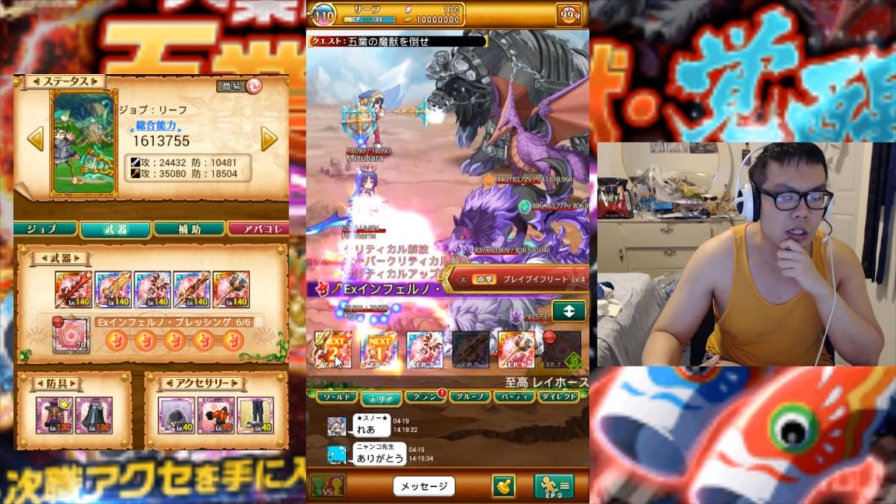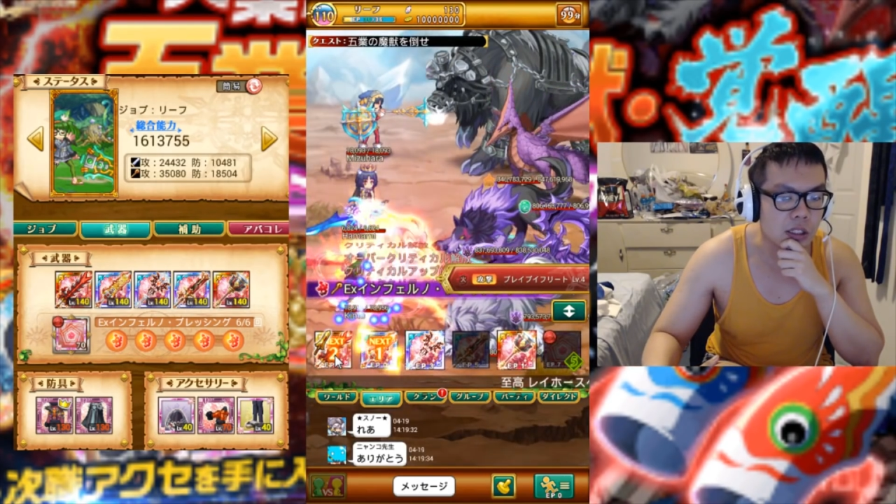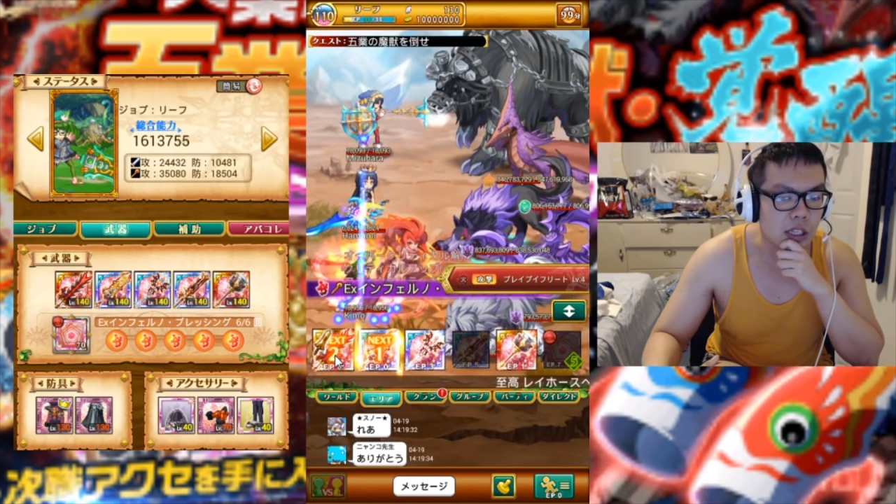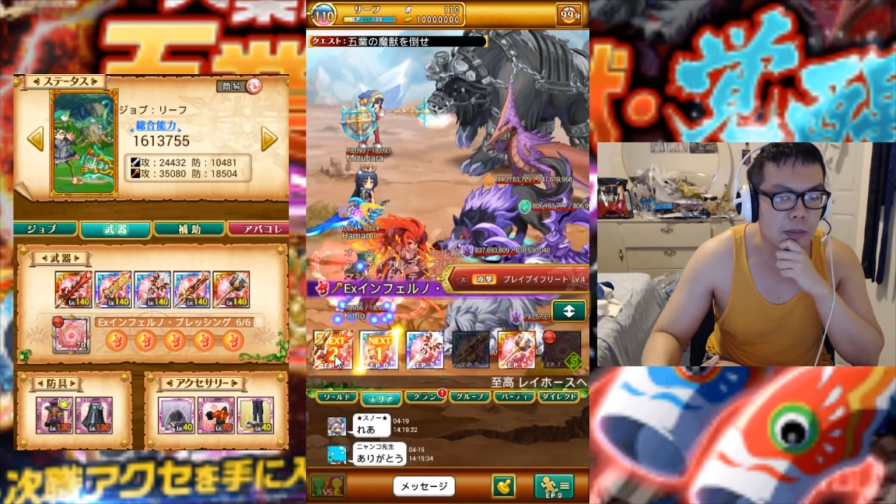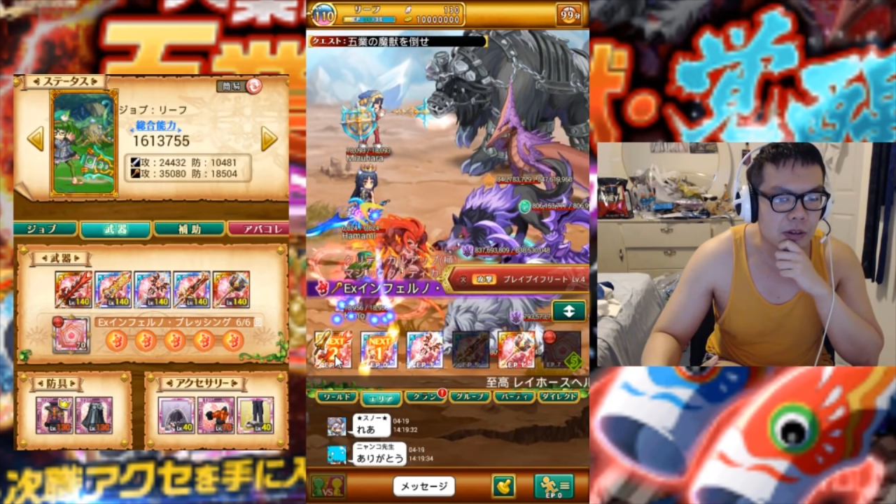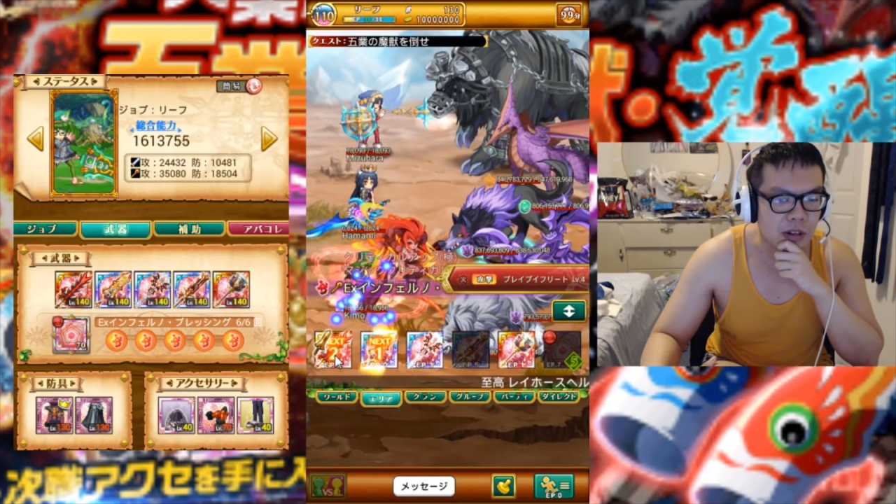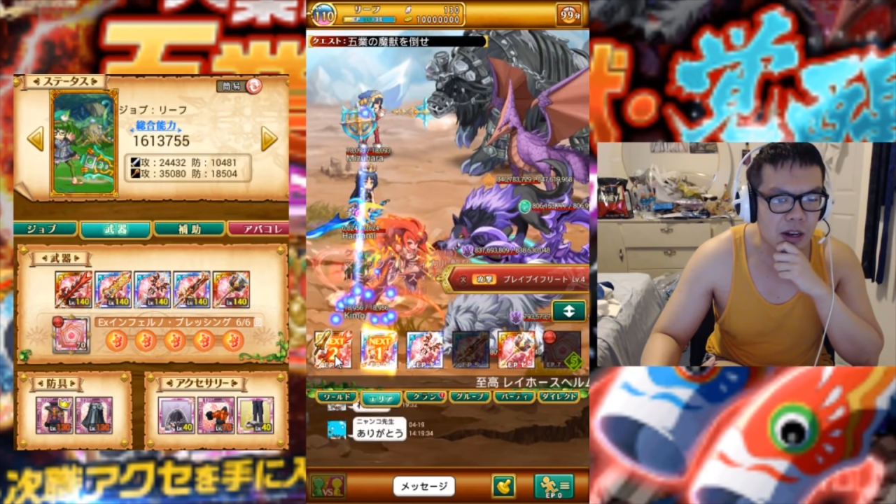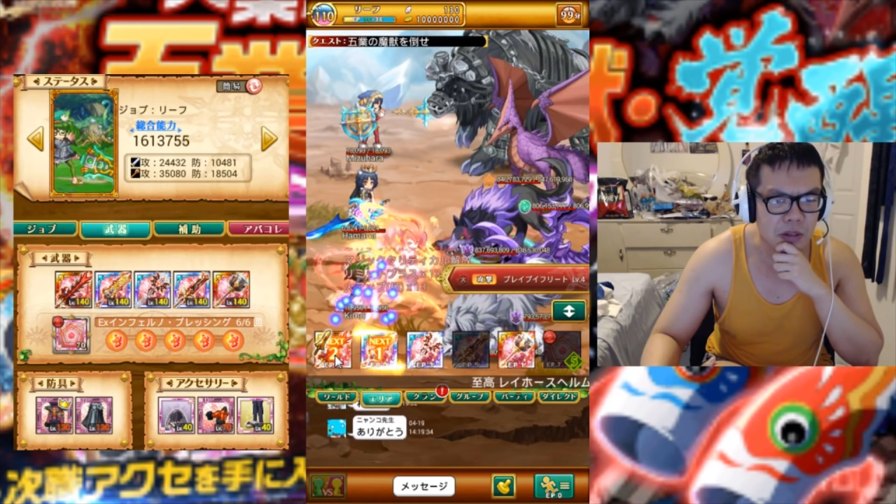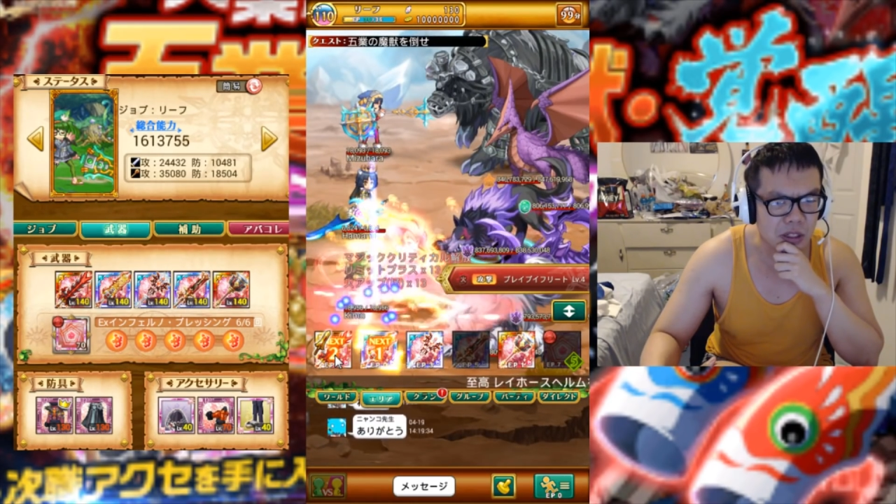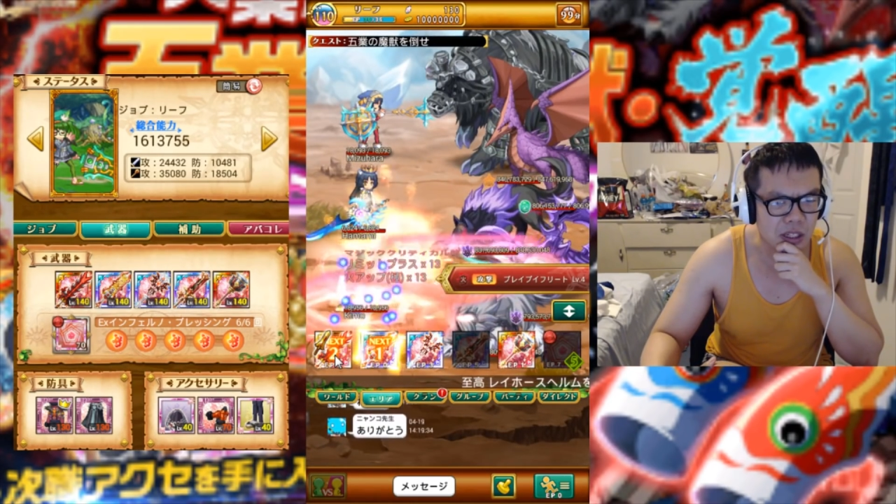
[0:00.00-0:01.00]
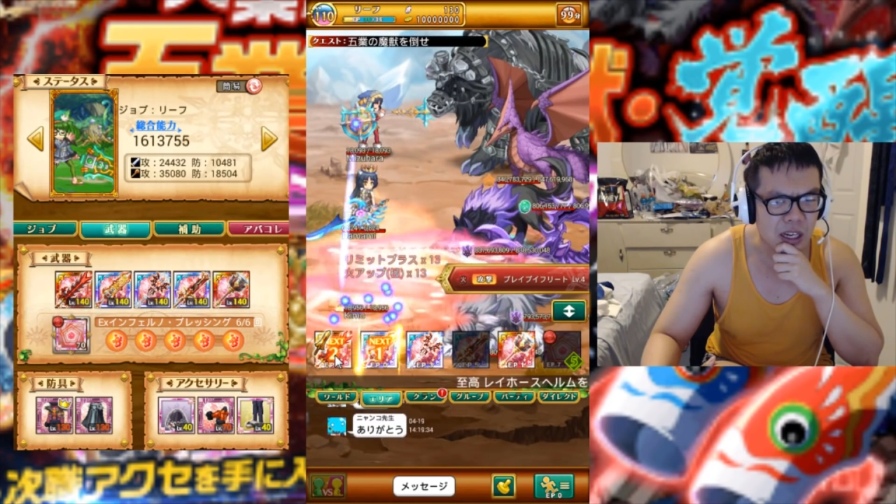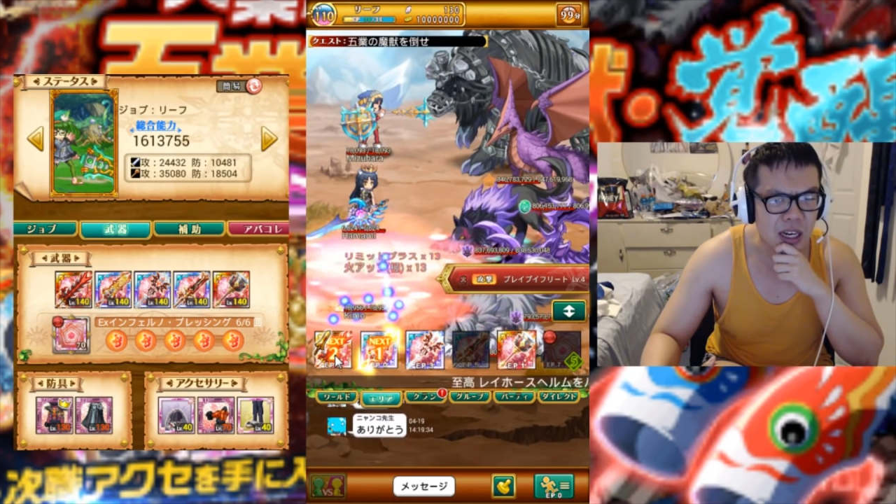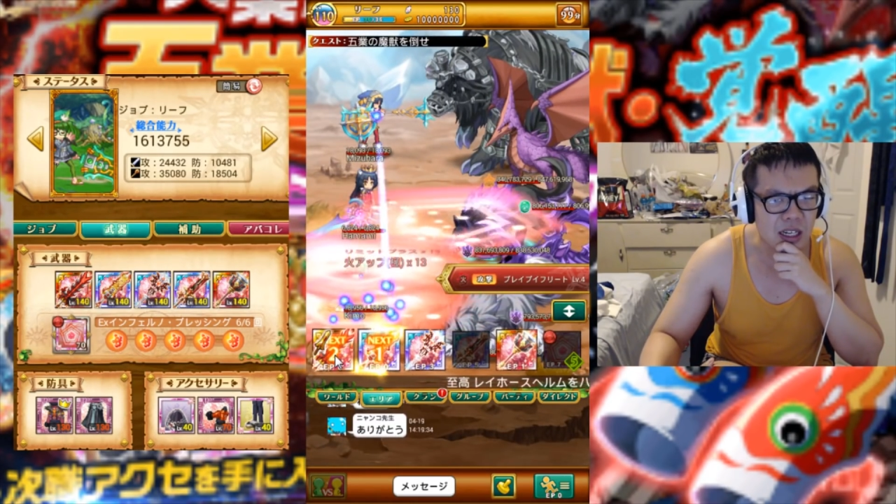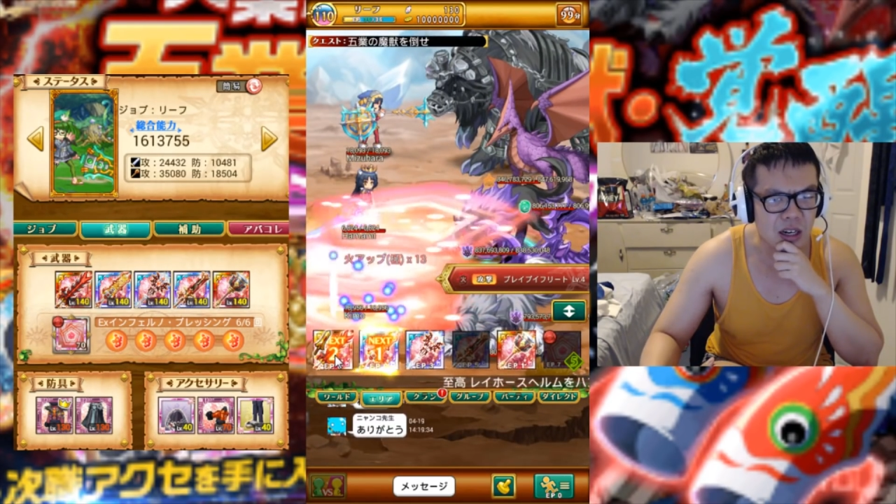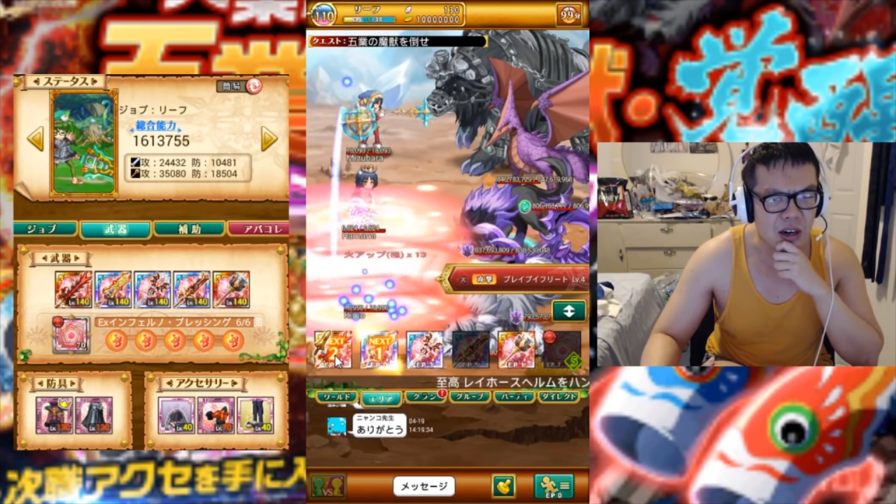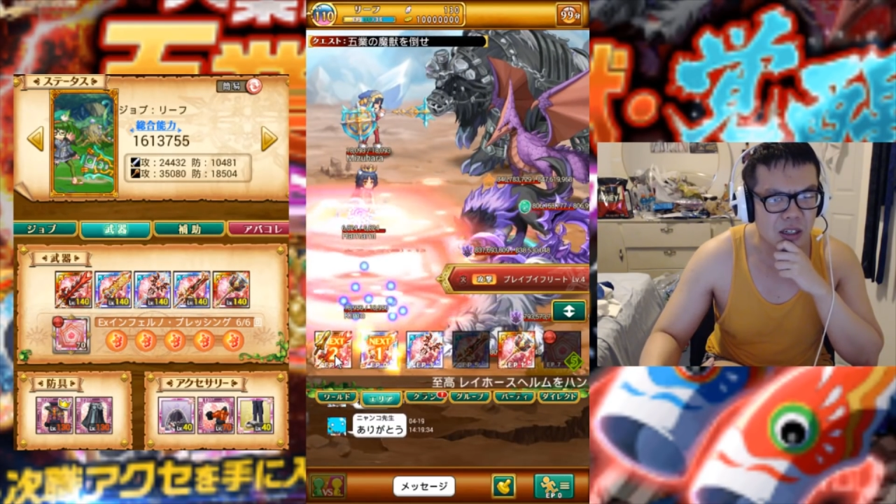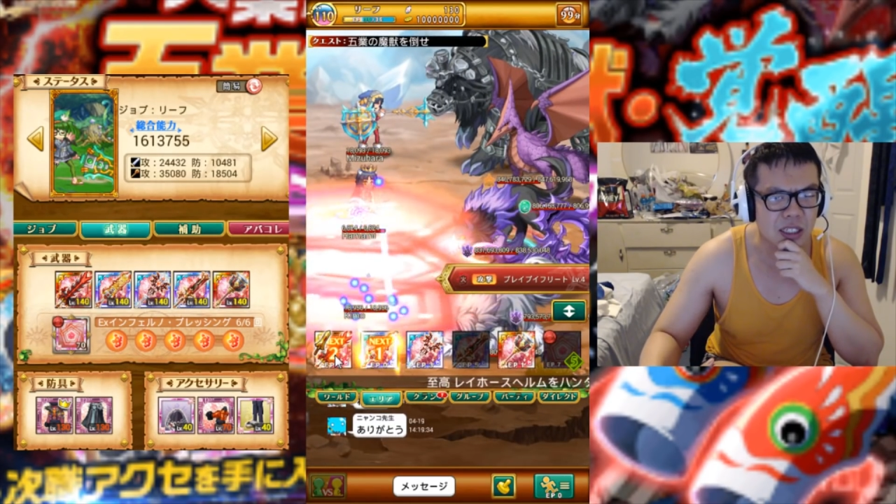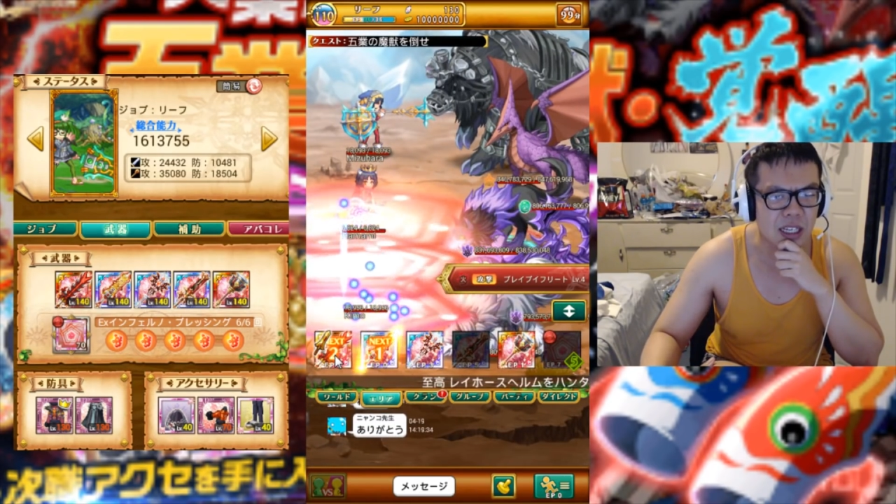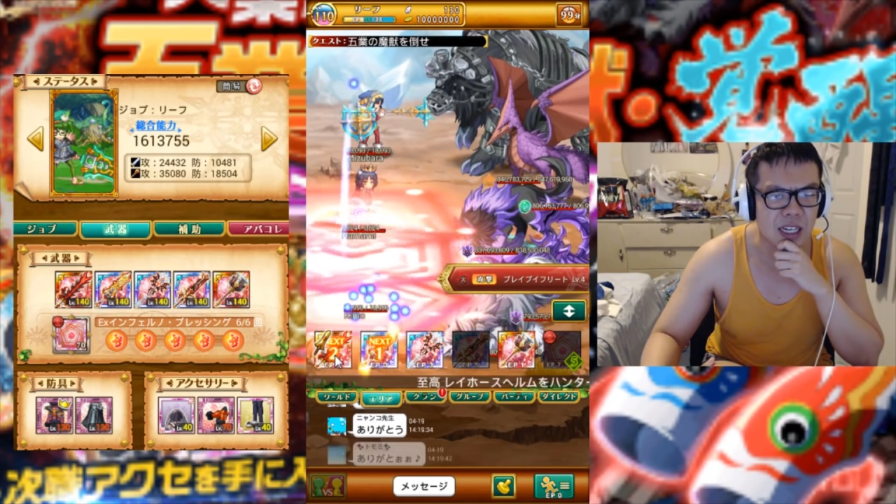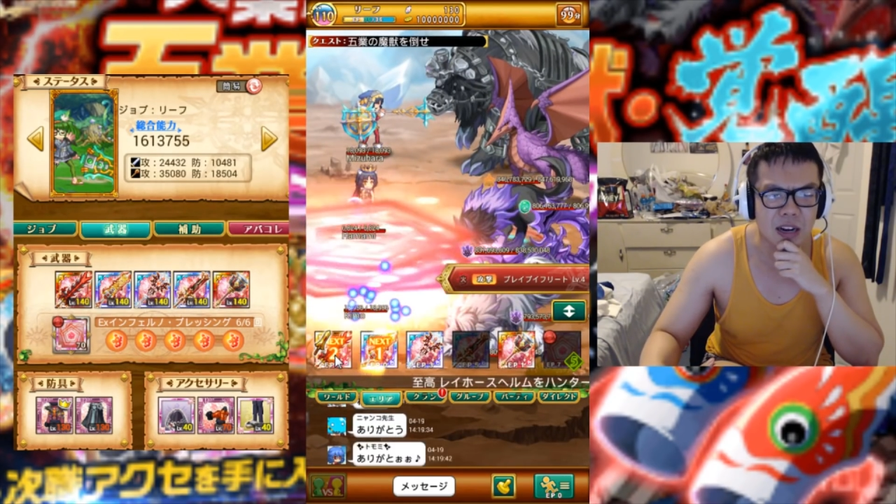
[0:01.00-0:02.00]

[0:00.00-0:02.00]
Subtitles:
diamond crafts are kind of hard to get,